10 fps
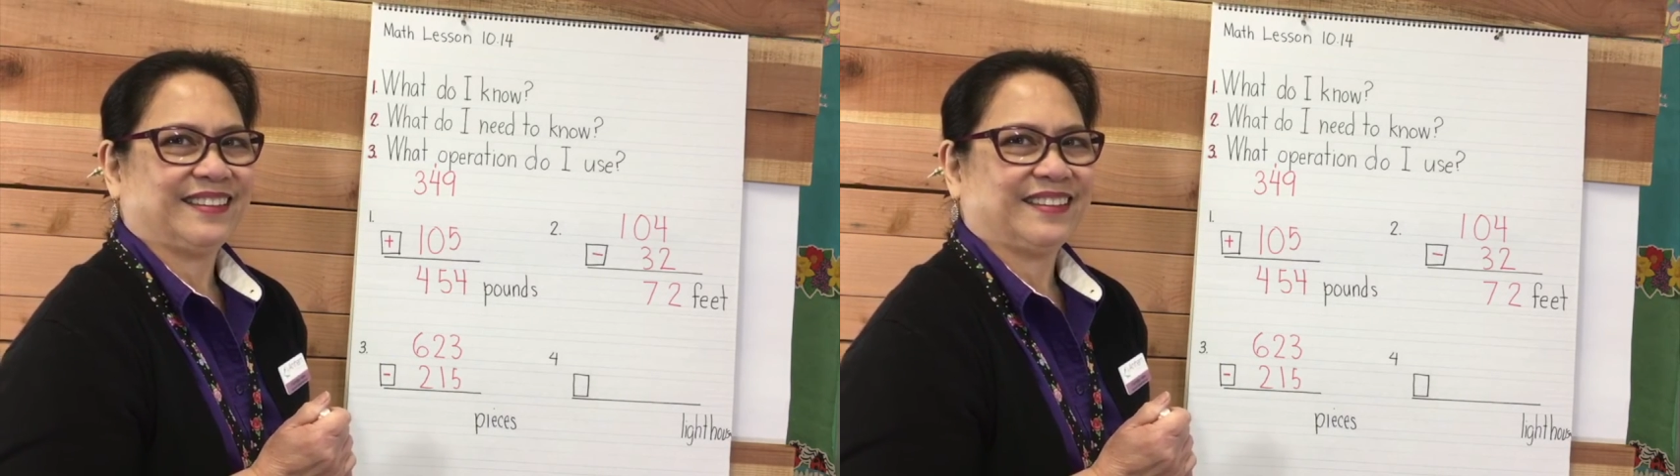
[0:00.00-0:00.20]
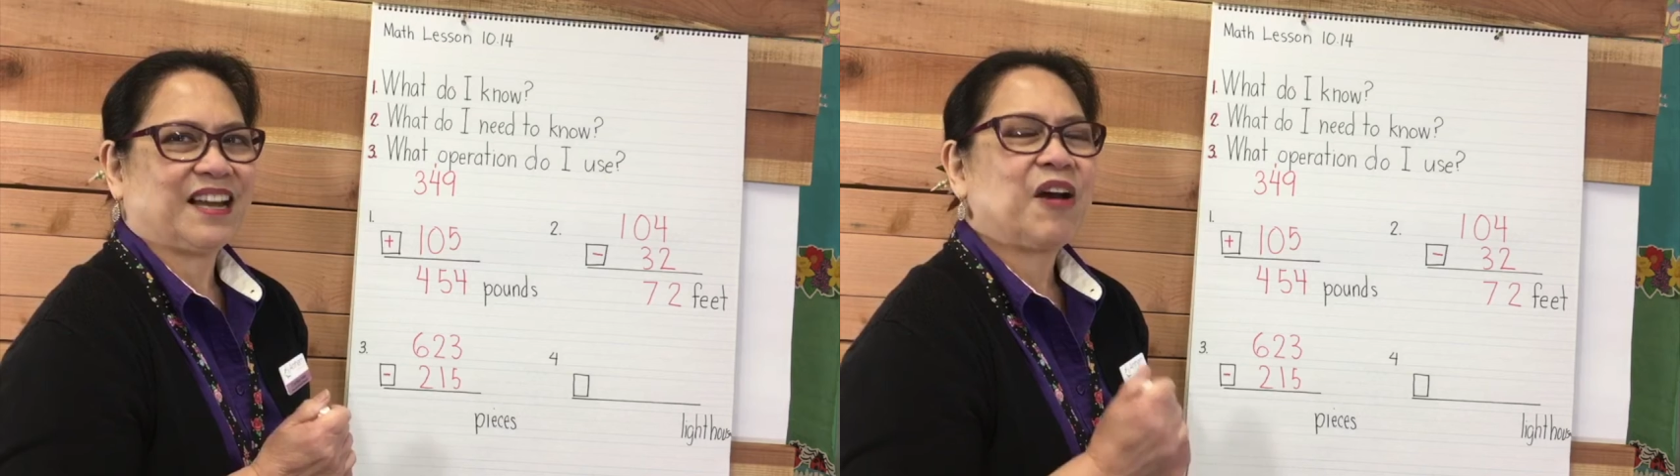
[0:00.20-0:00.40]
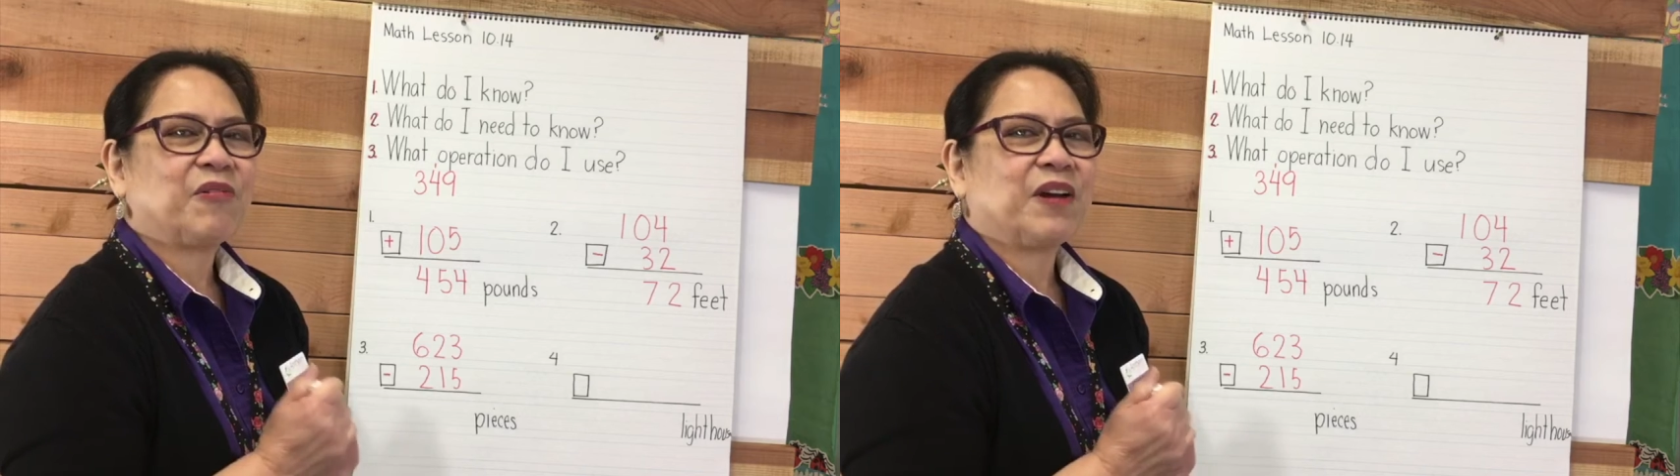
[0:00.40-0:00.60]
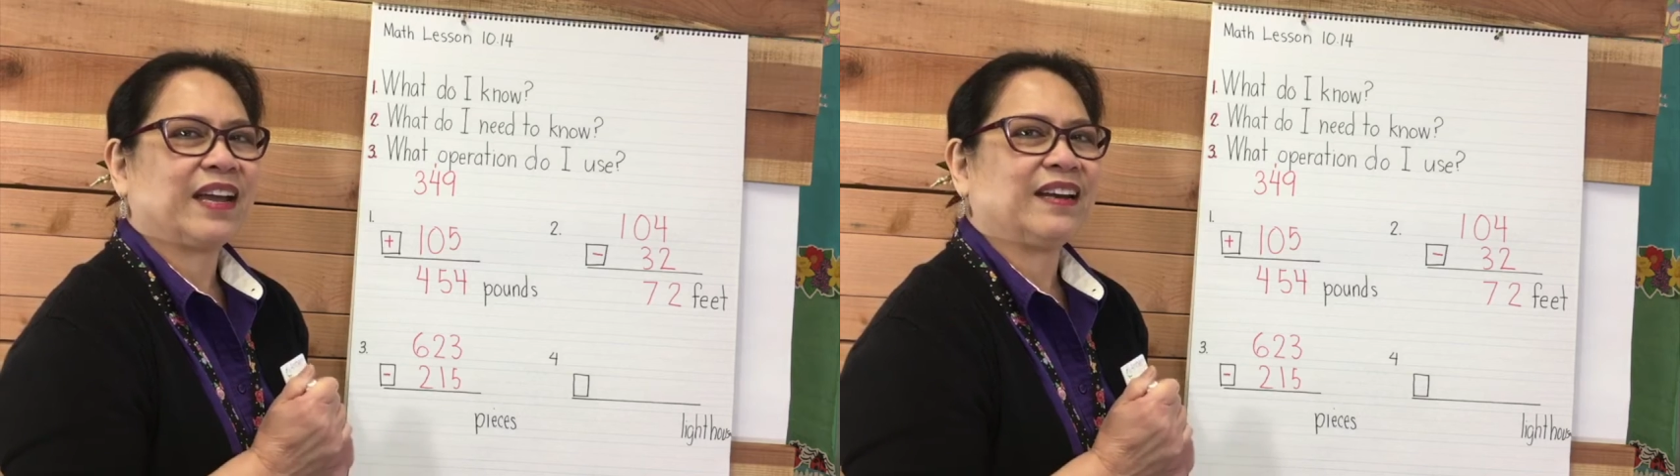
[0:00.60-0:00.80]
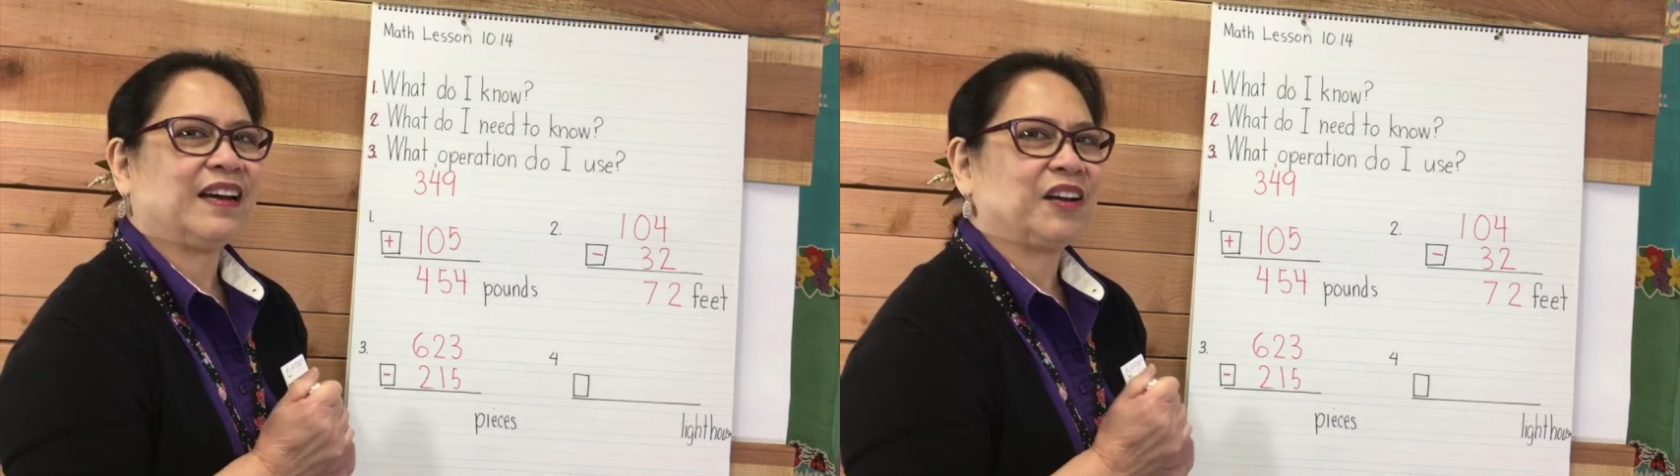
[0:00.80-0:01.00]
All
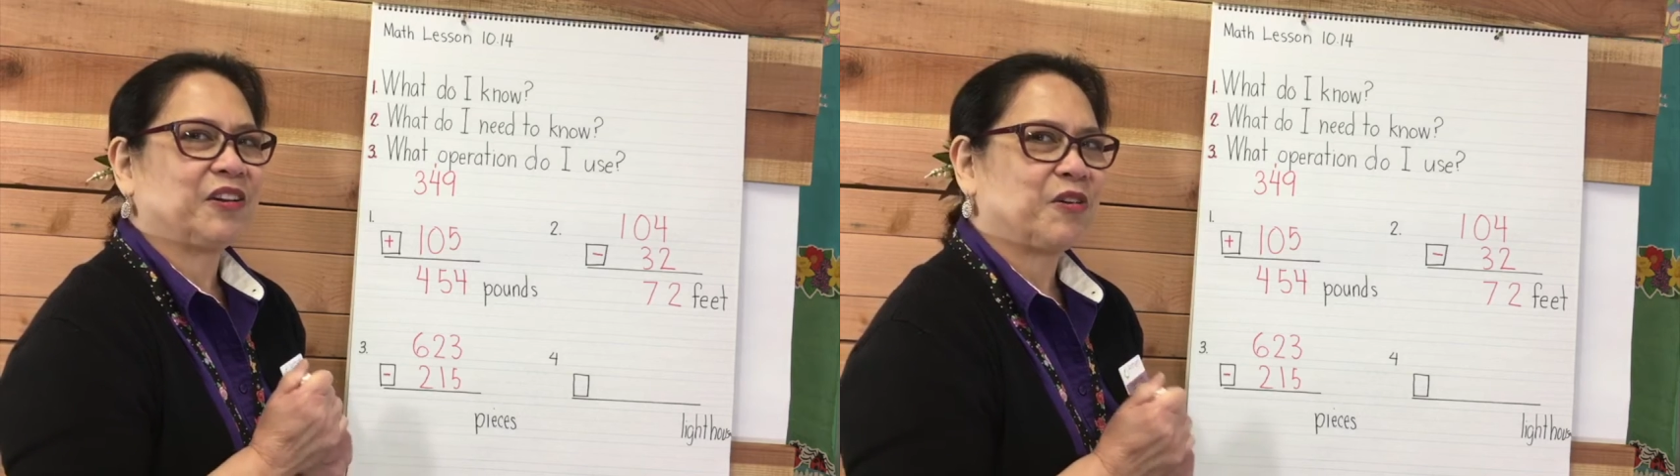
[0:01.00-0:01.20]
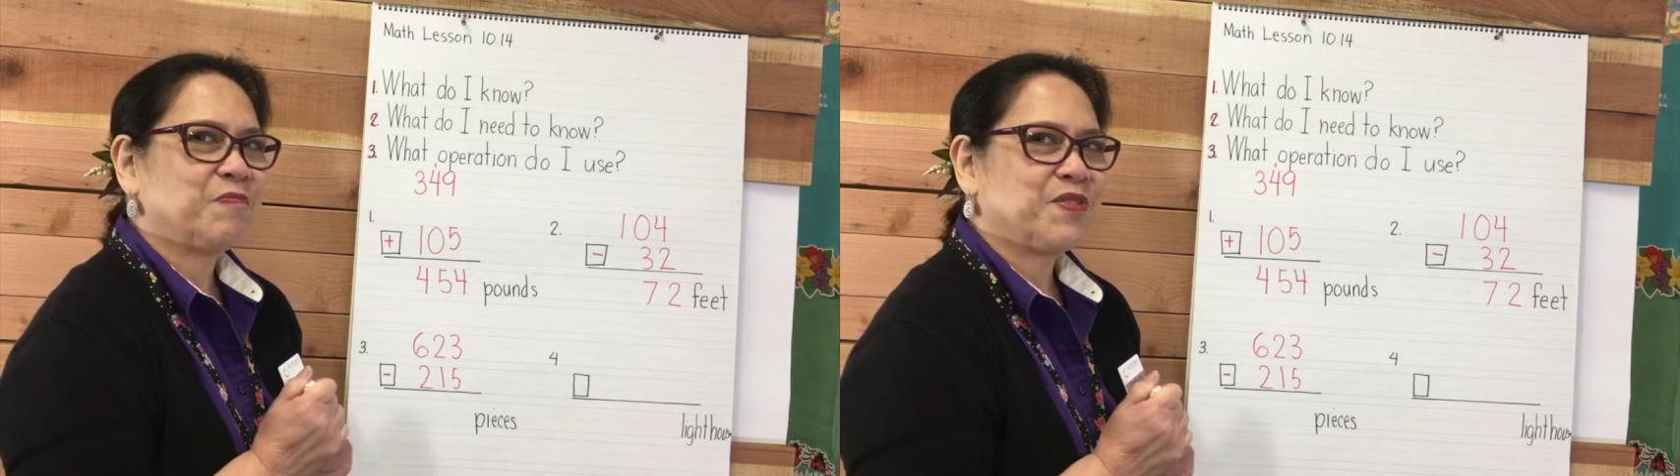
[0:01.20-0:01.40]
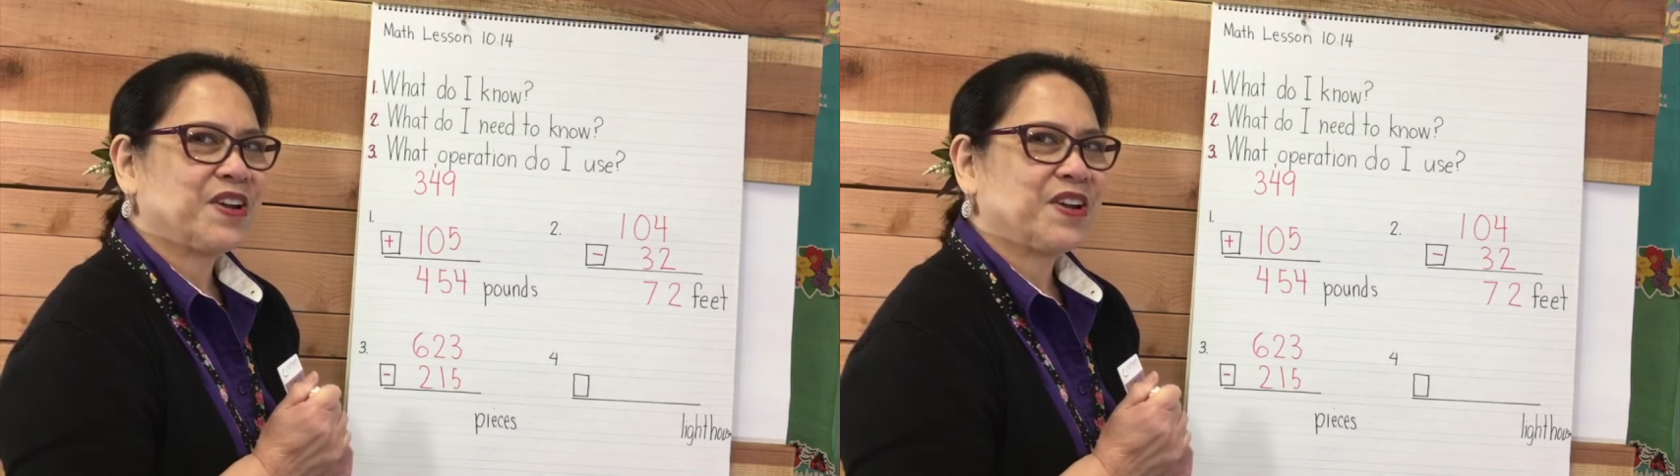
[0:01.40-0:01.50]
right, I hope you